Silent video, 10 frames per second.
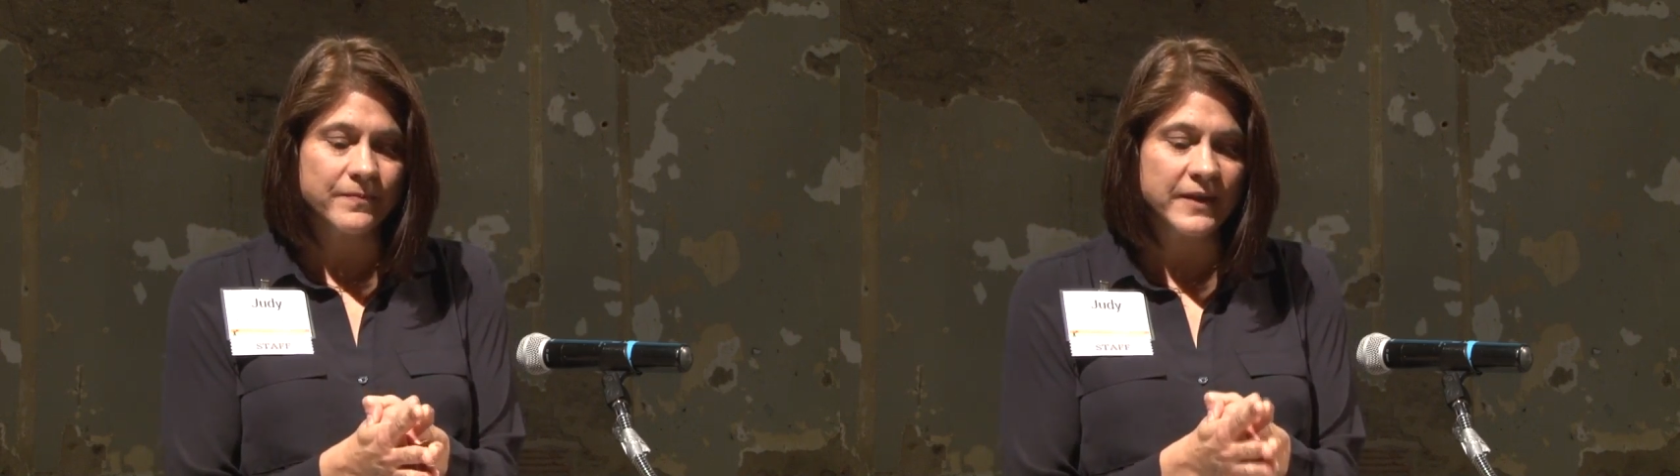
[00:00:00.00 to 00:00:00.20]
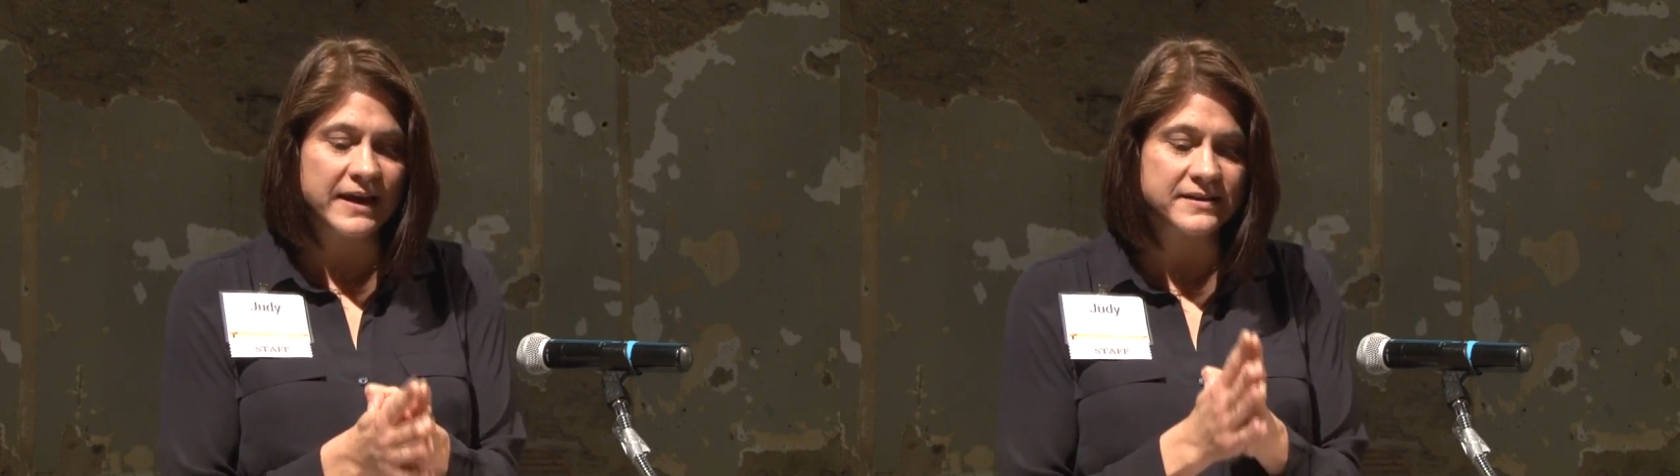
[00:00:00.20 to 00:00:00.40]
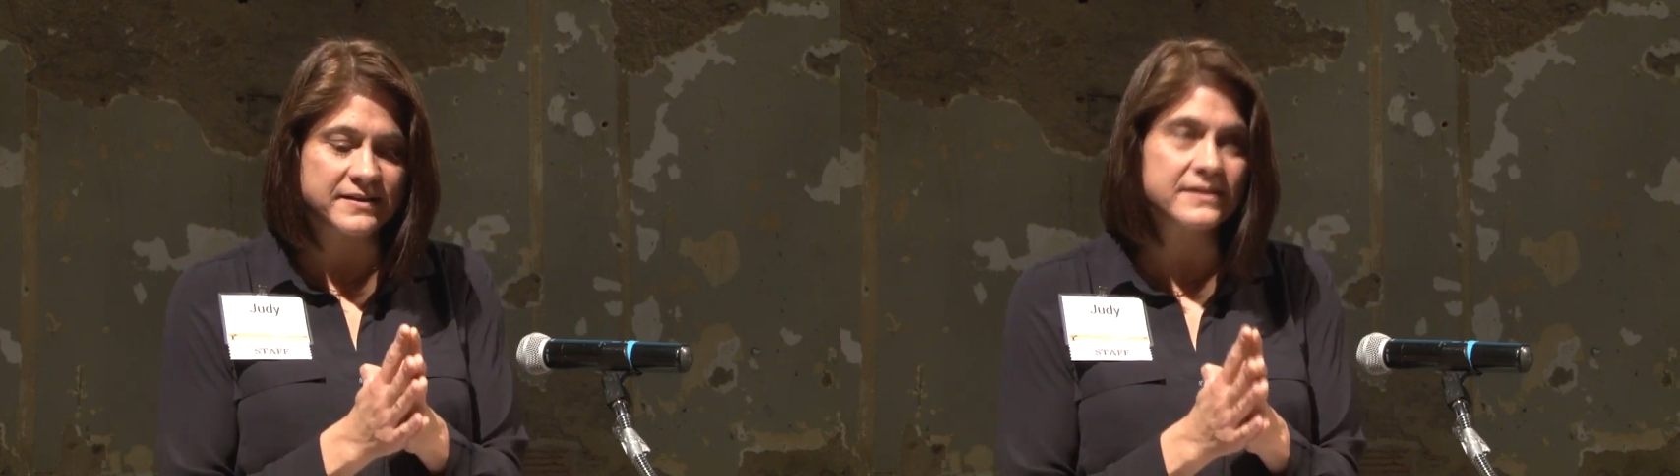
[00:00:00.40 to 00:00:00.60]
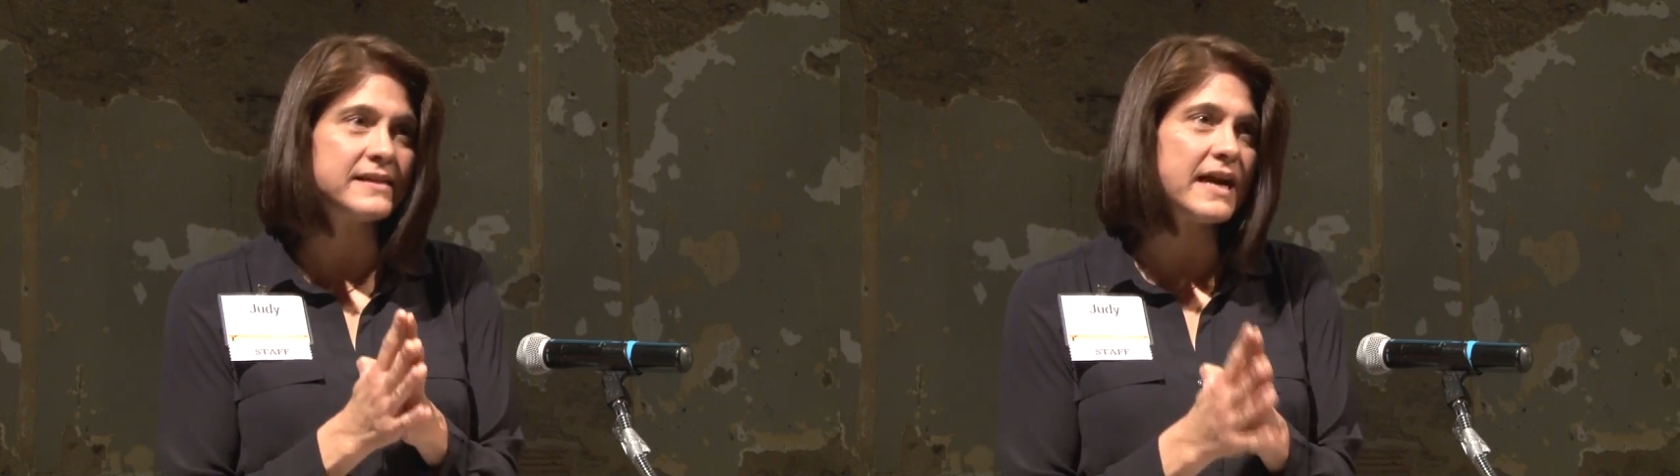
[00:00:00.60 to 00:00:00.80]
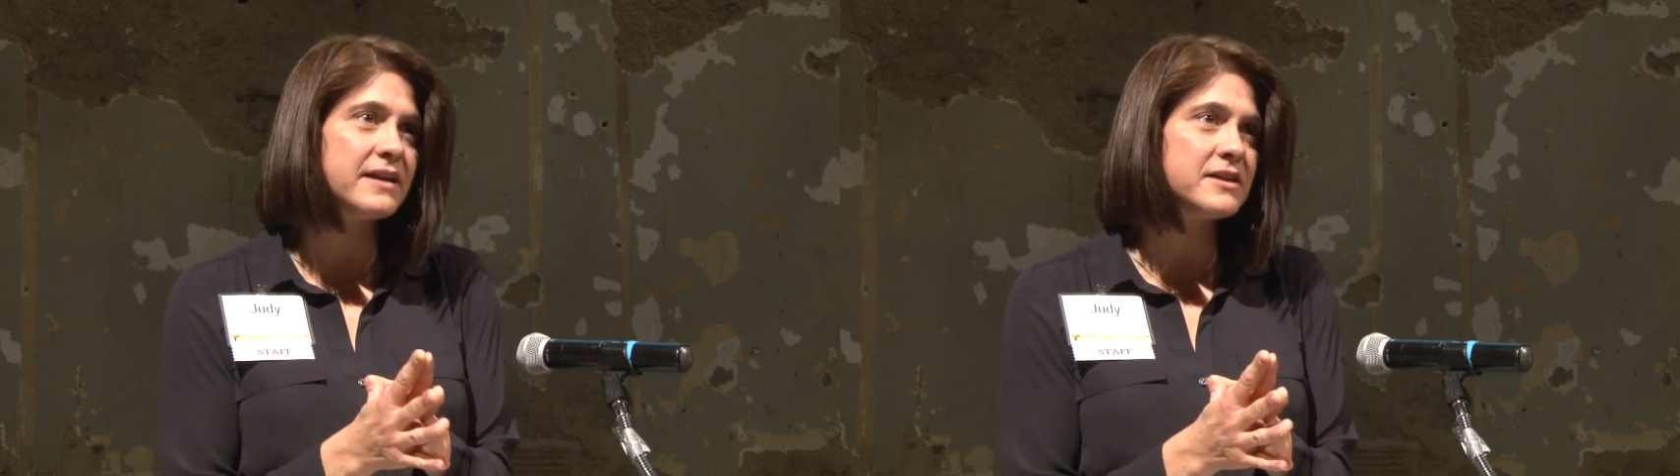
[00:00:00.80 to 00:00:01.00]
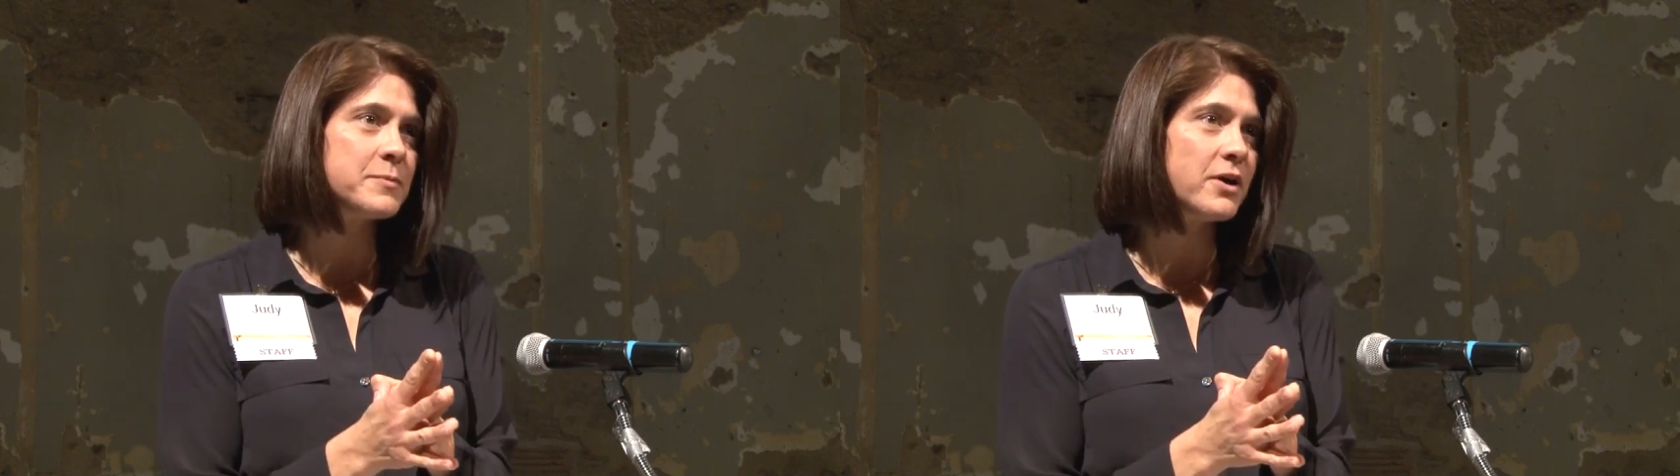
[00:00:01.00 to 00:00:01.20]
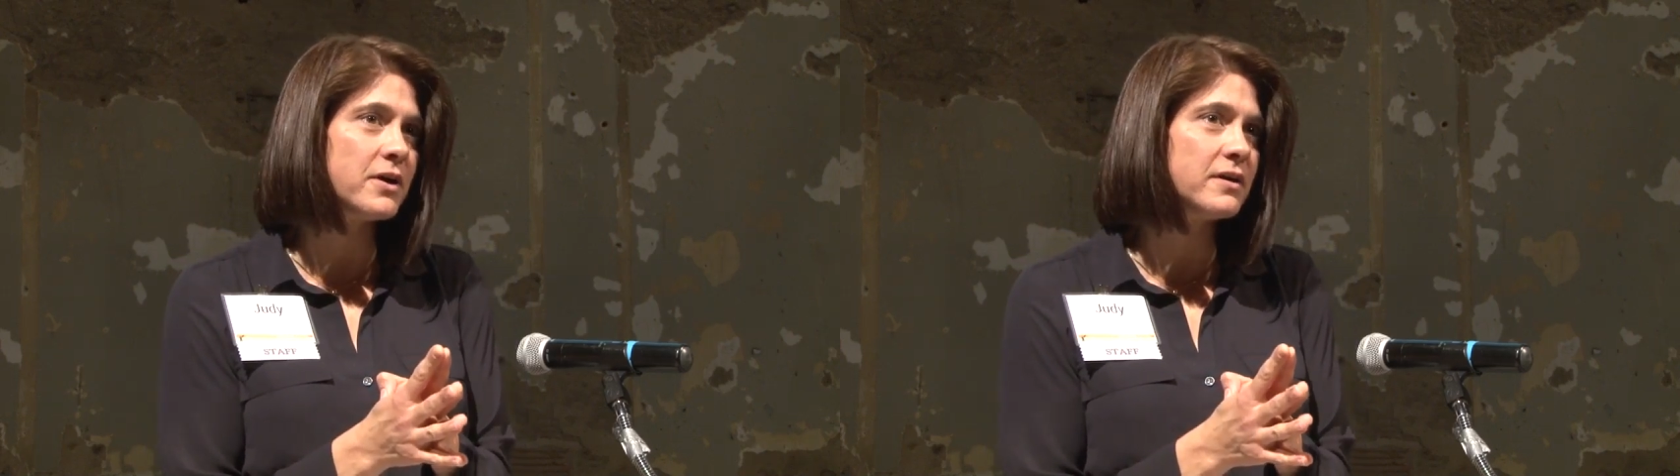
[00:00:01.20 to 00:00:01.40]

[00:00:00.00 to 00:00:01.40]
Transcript: That's the saddest part.